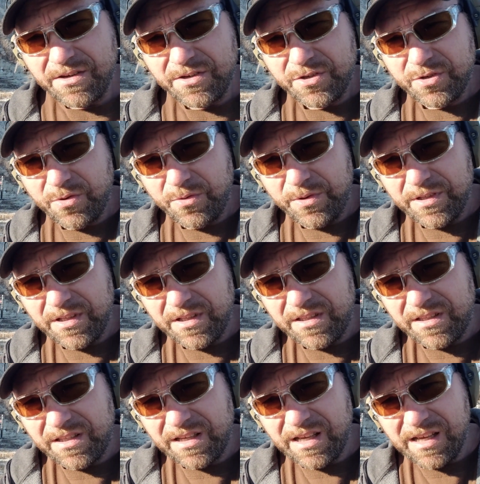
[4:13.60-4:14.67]
show you the
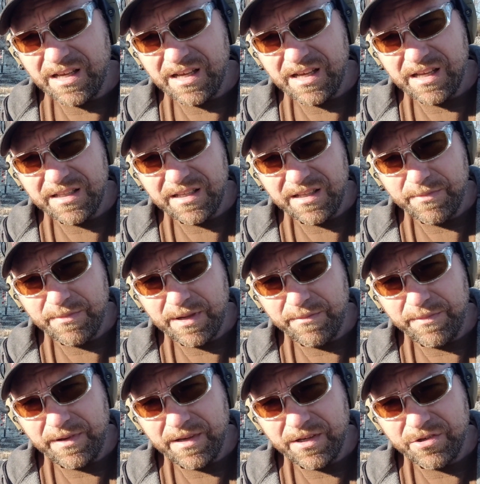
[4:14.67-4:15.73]
dot. That might
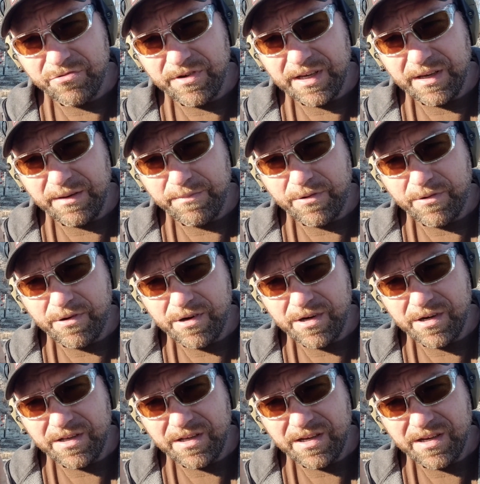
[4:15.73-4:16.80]
be a tricky
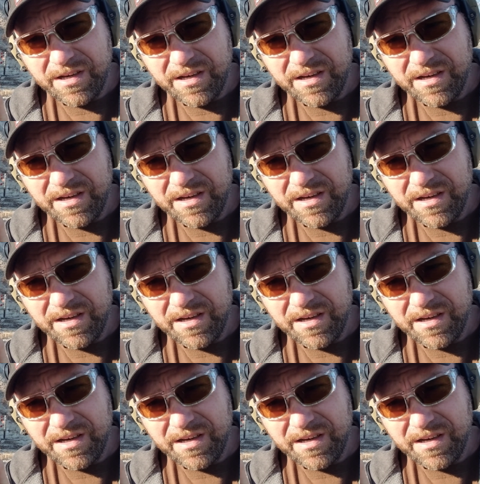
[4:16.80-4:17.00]
part.